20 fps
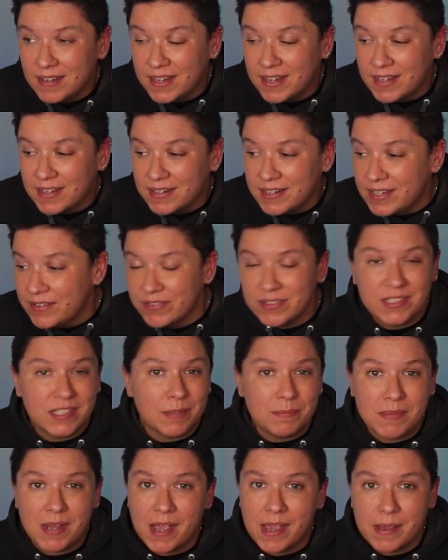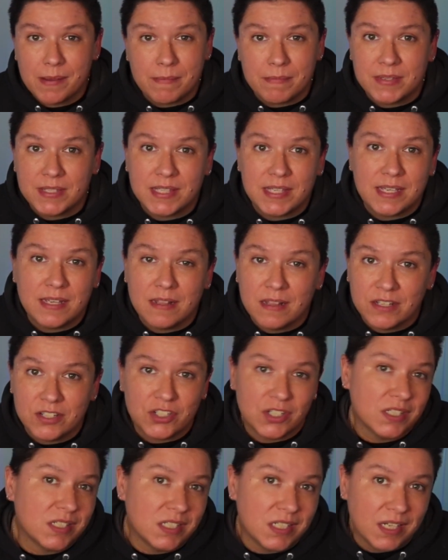And even sometimes the
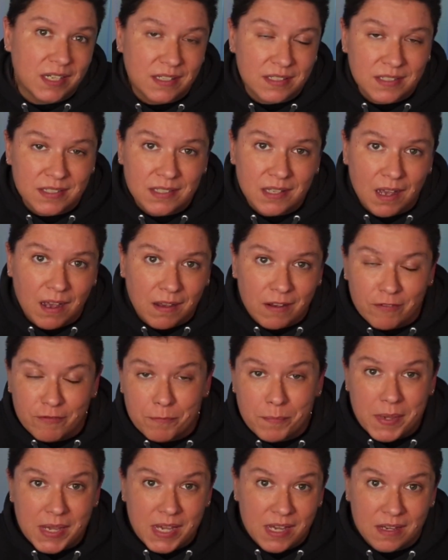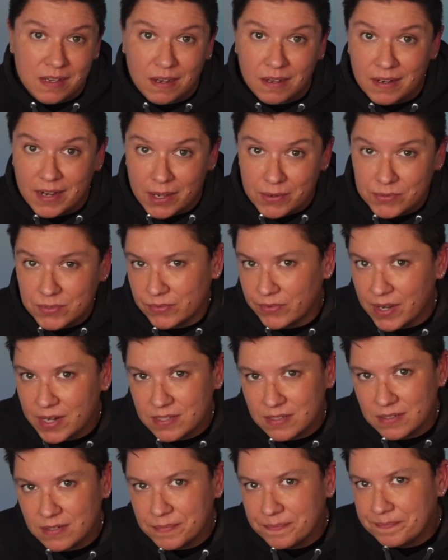logistics of being on house
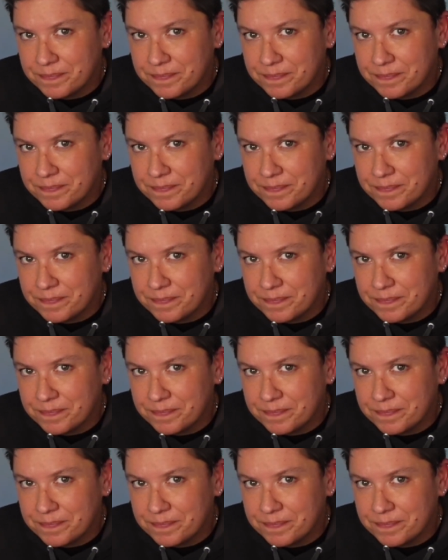arrest.